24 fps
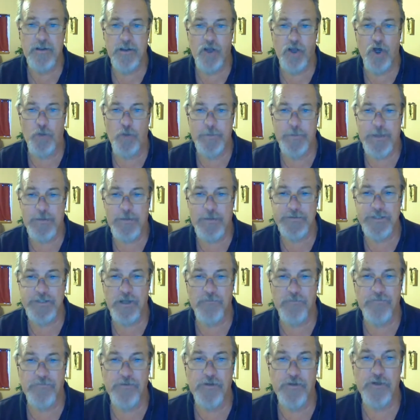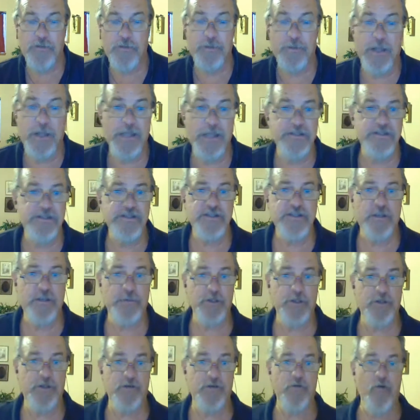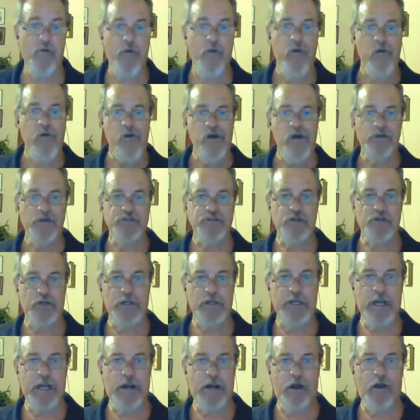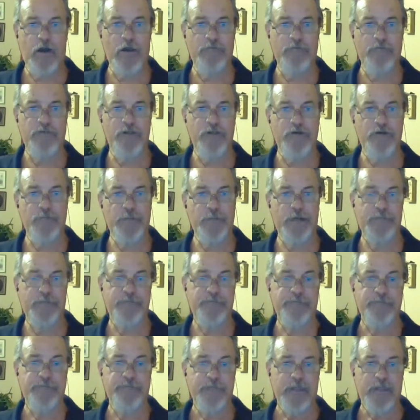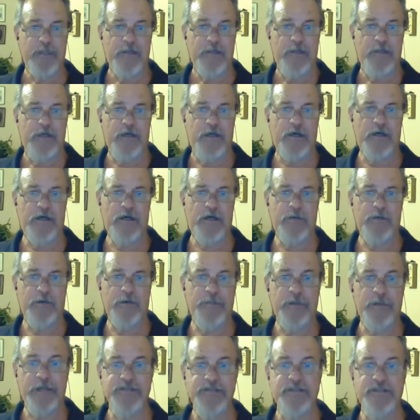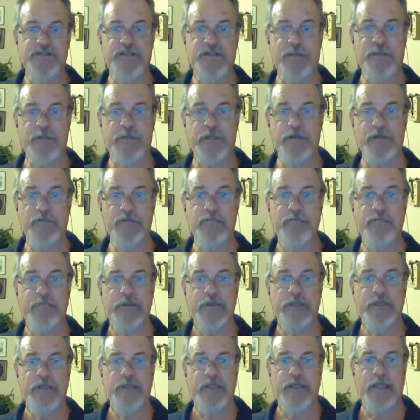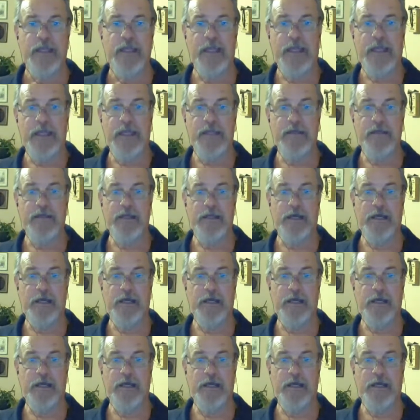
Hope that was helpful. It applies to some of you, certainly not all of you, but it applies to some of you. And